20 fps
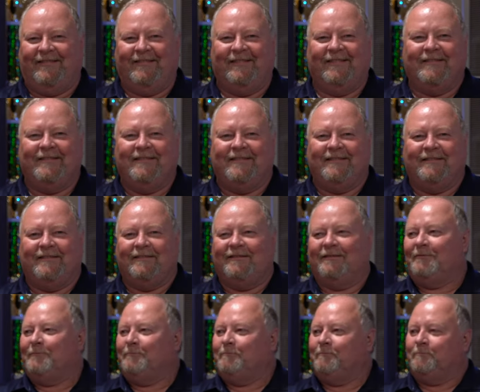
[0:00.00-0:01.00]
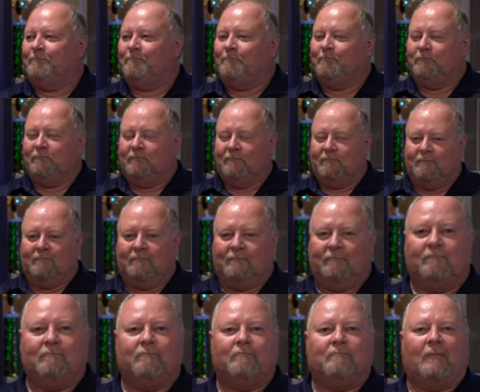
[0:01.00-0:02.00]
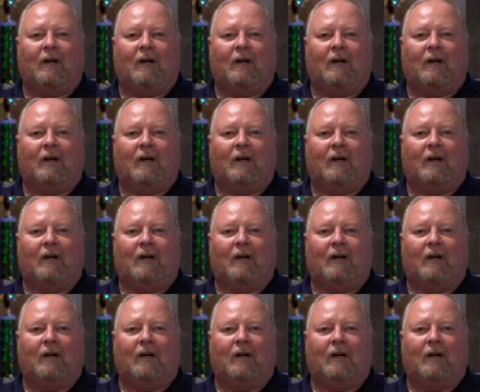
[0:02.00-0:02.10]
[no speech]